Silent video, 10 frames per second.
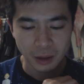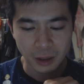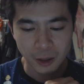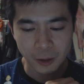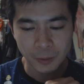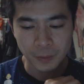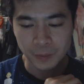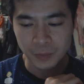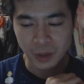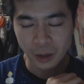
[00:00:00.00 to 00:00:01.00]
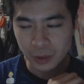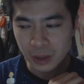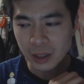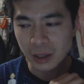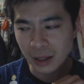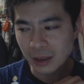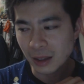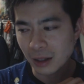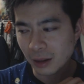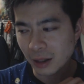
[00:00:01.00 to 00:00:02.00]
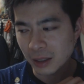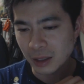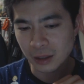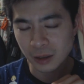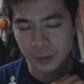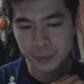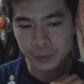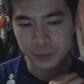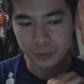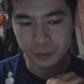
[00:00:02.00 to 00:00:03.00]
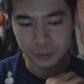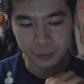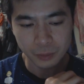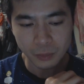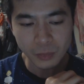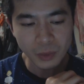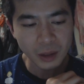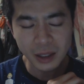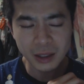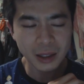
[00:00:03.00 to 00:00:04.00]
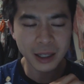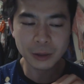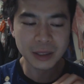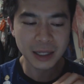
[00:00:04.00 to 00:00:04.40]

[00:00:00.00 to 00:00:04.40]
I really like that idea. Yeah, like he was